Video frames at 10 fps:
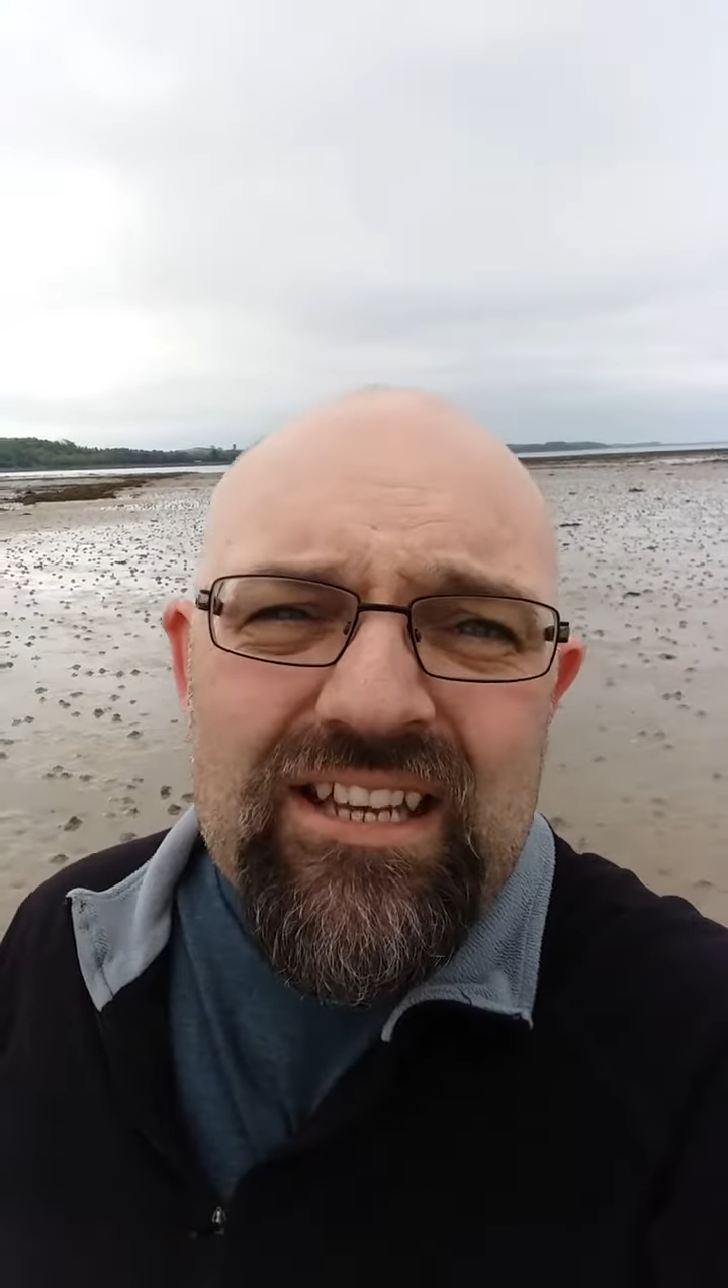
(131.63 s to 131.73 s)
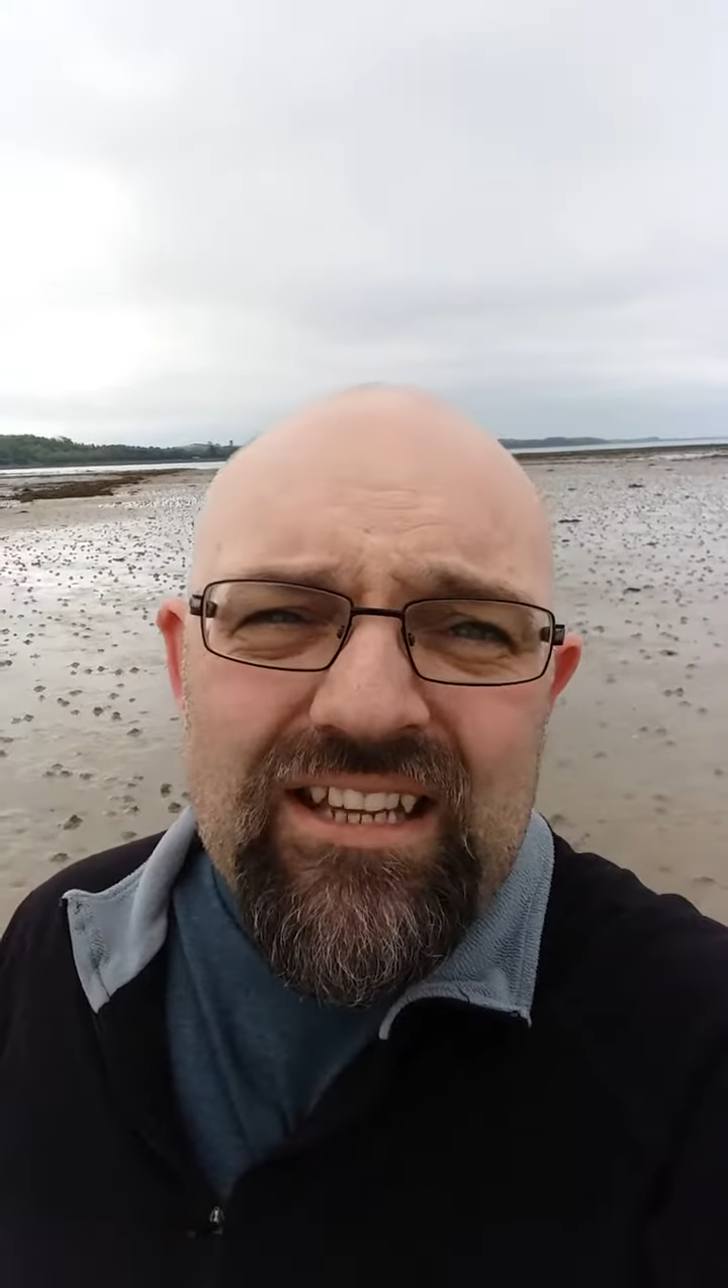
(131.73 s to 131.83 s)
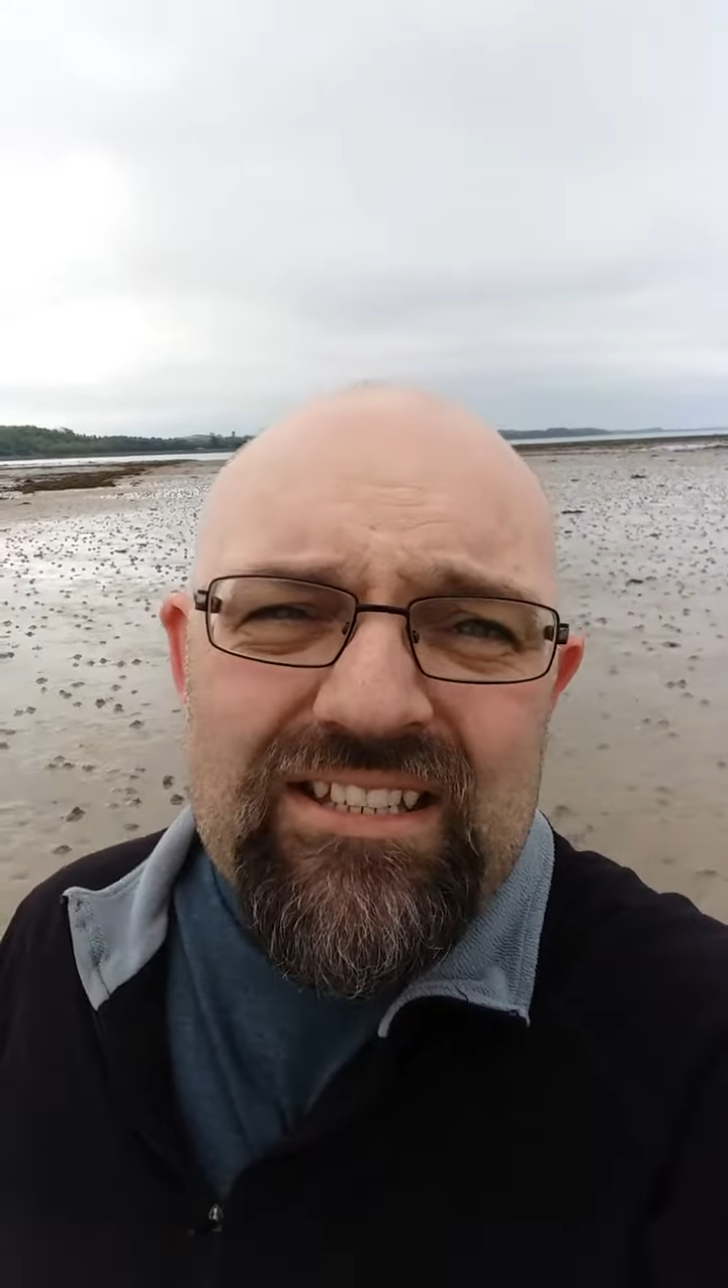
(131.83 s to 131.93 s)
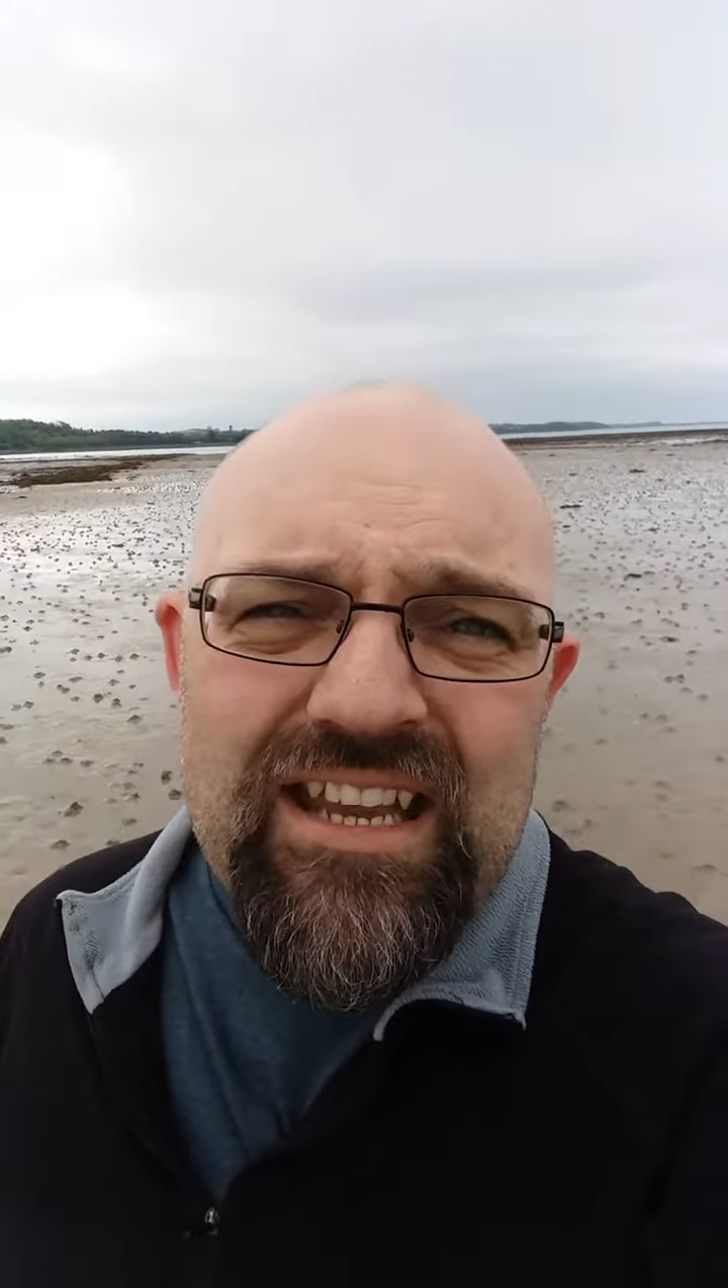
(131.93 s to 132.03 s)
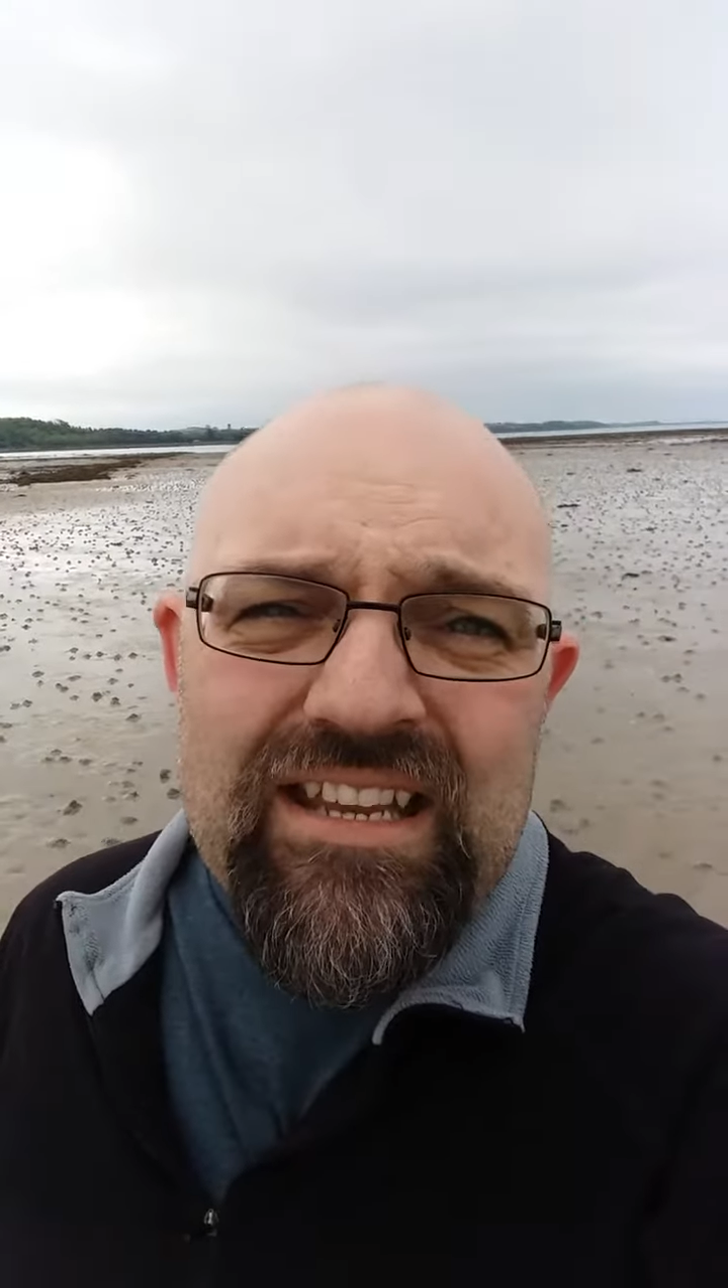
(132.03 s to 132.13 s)

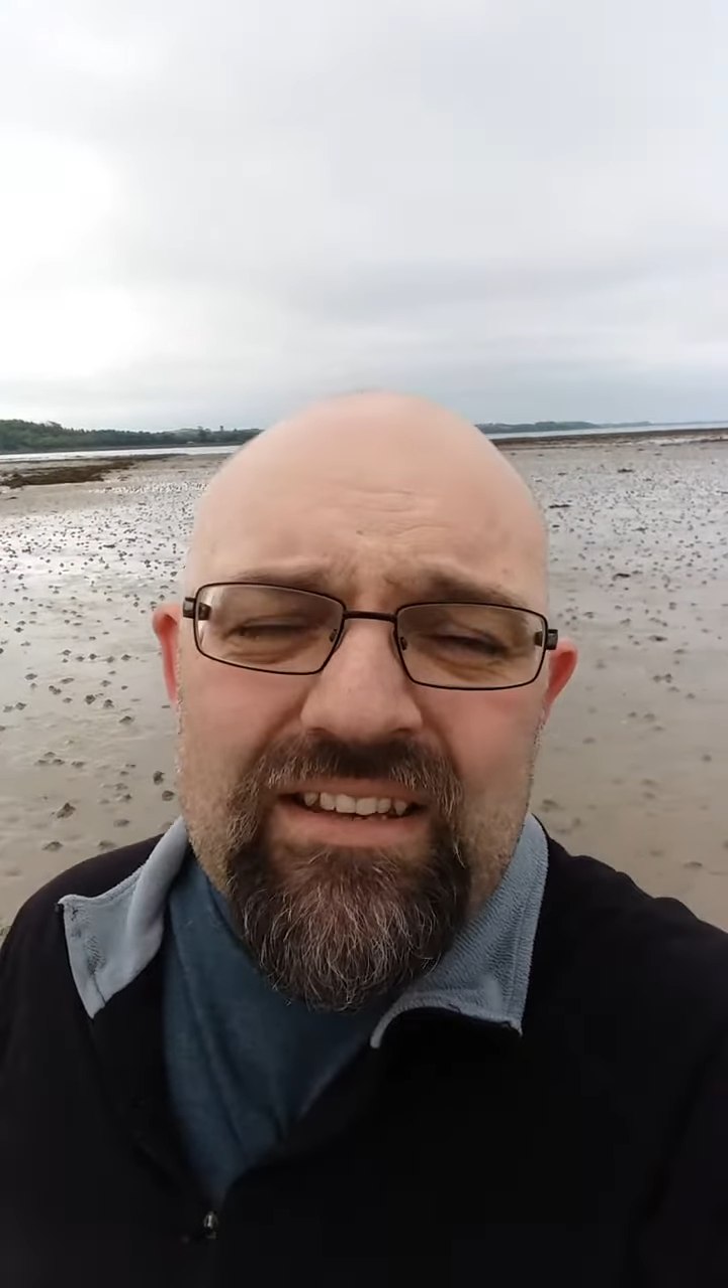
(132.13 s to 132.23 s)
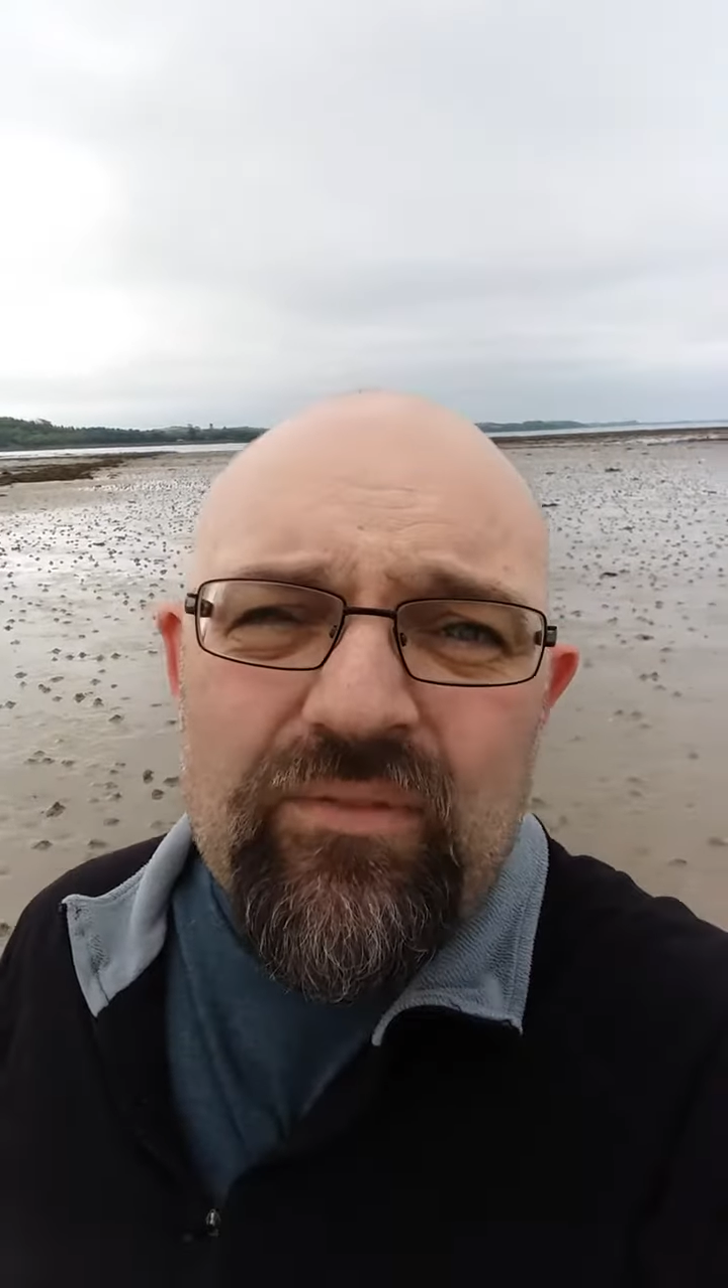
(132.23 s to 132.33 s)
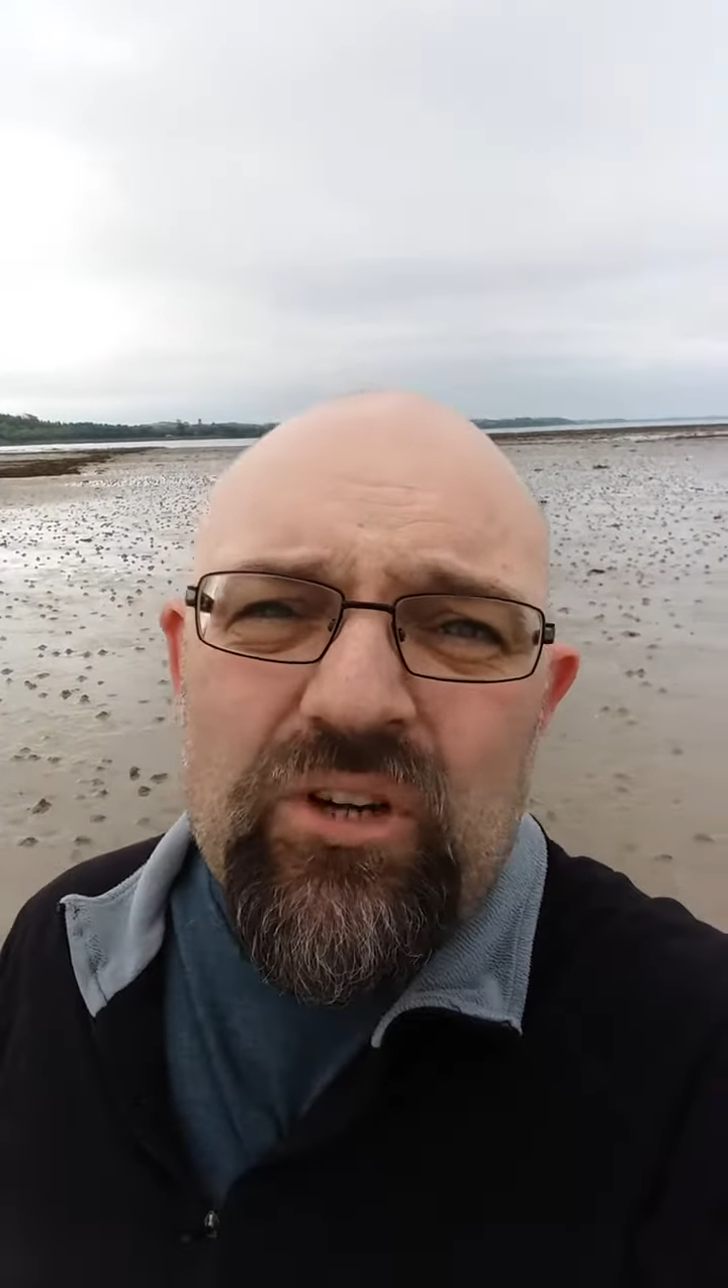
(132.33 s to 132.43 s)
16